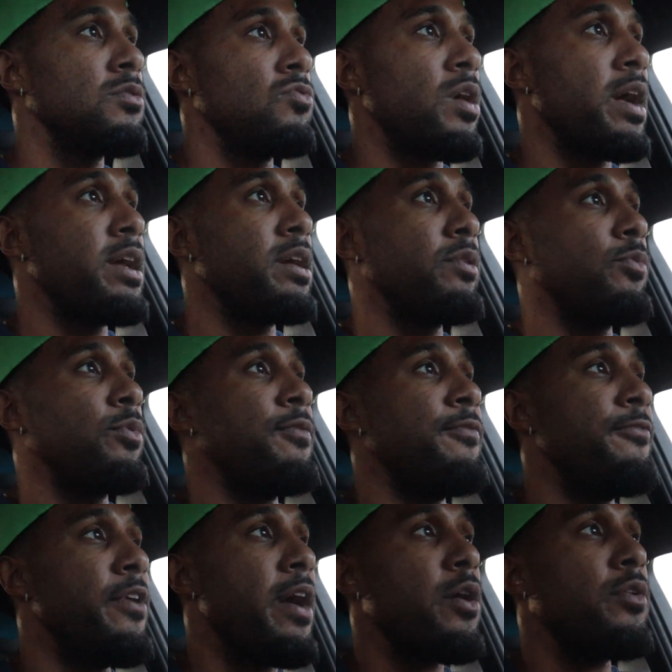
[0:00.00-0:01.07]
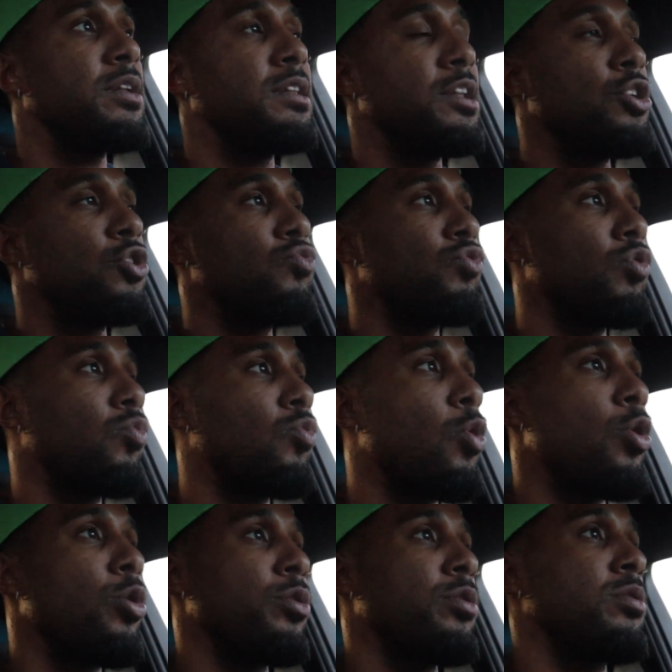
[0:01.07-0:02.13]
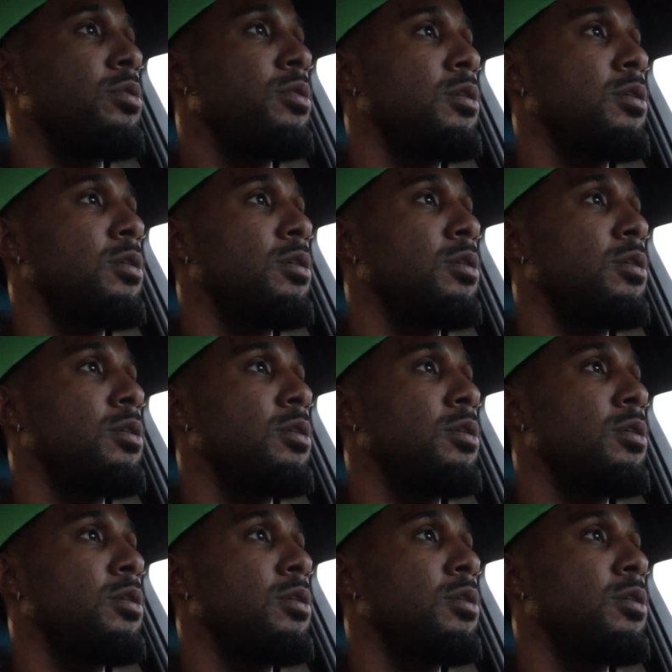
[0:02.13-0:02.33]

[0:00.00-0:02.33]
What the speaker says: right? With very little reward,